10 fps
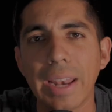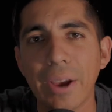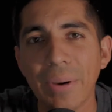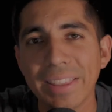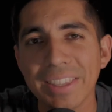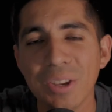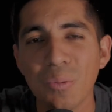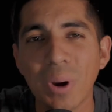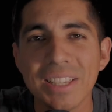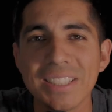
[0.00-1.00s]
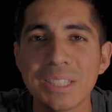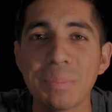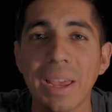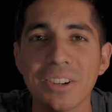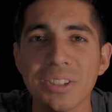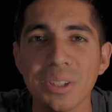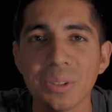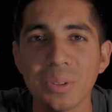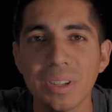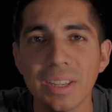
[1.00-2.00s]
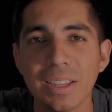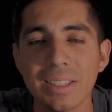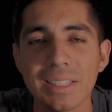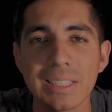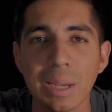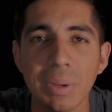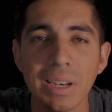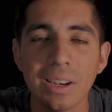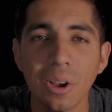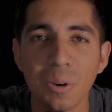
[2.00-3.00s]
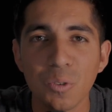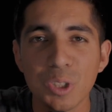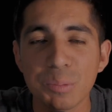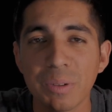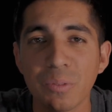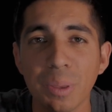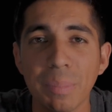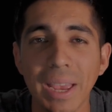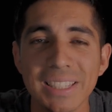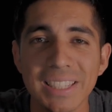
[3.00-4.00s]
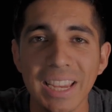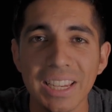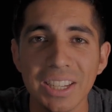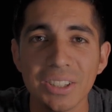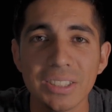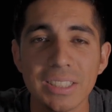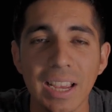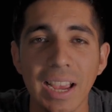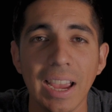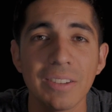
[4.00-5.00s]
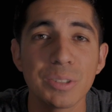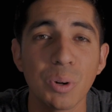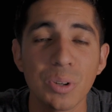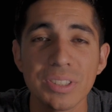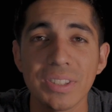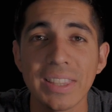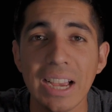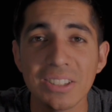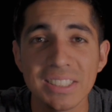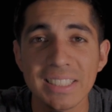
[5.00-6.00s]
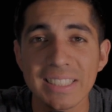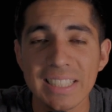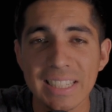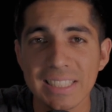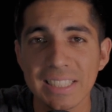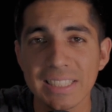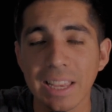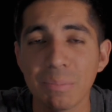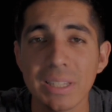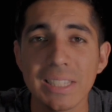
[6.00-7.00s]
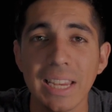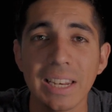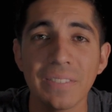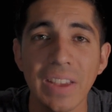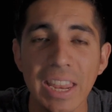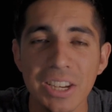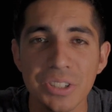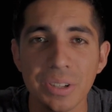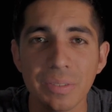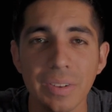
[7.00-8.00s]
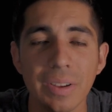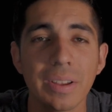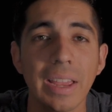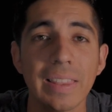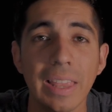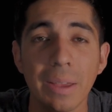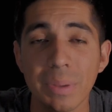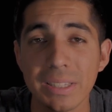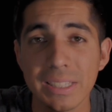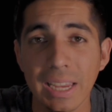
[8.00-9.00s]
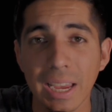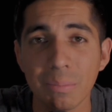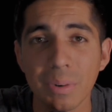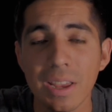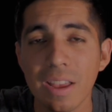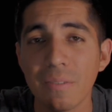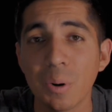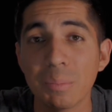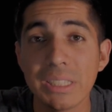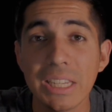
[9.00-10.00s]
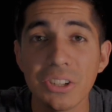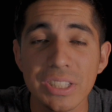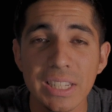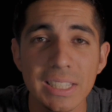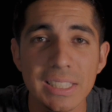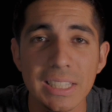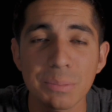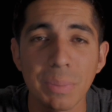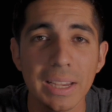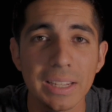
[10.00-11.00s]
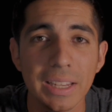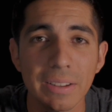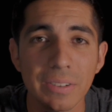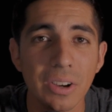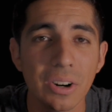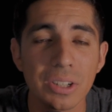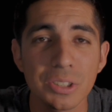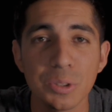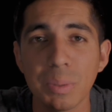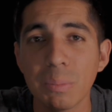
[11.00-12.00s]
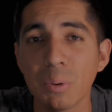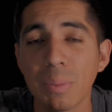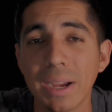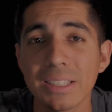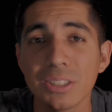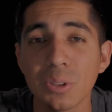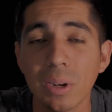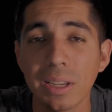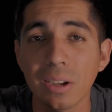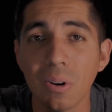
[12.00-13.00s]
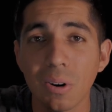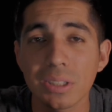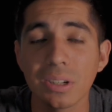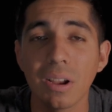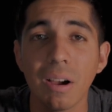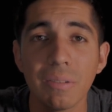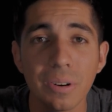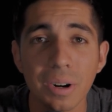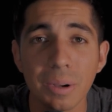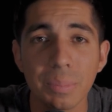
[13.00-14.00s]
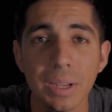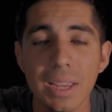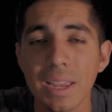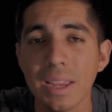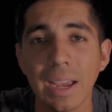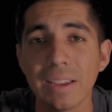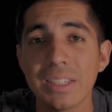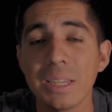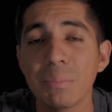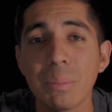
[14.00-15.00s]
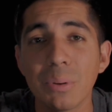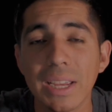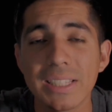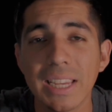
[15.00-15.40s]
Now, Anthony, why does this matter to you? Since I've been in law enforcement for the past eight years, I have spoken to thousands of citizens that have been taken advantage of, and that been scam from senior citizens buying gift cards to people buying stolen cars on OfferUp. I've seen people get